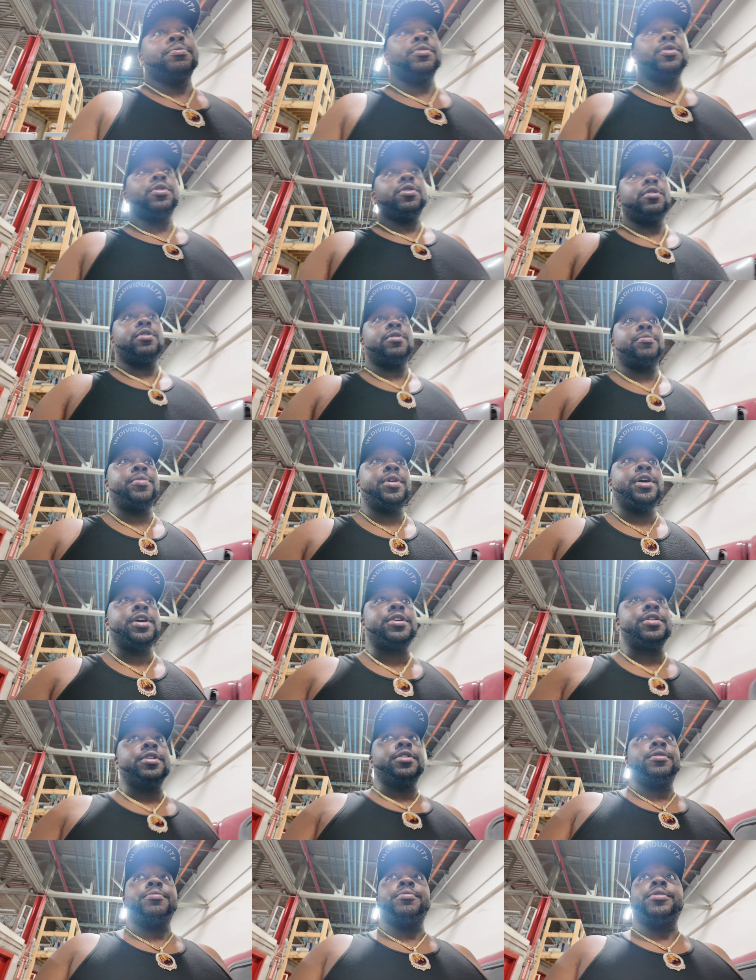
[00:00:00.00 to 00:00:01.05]
Maro back
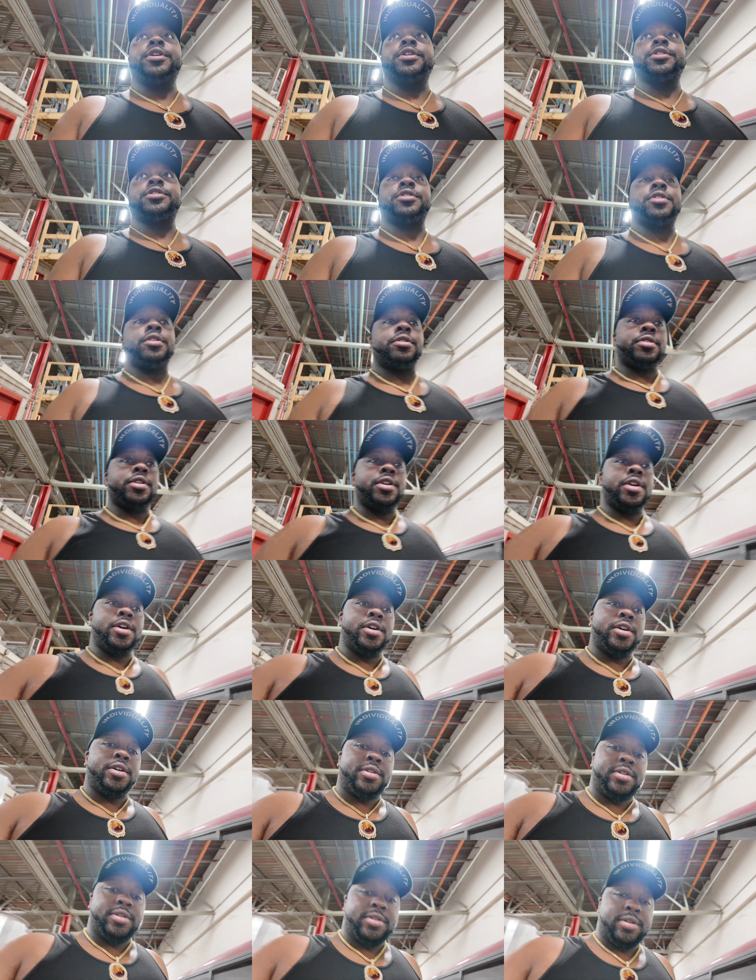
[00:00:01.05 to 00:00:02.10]
here, man. Show y'all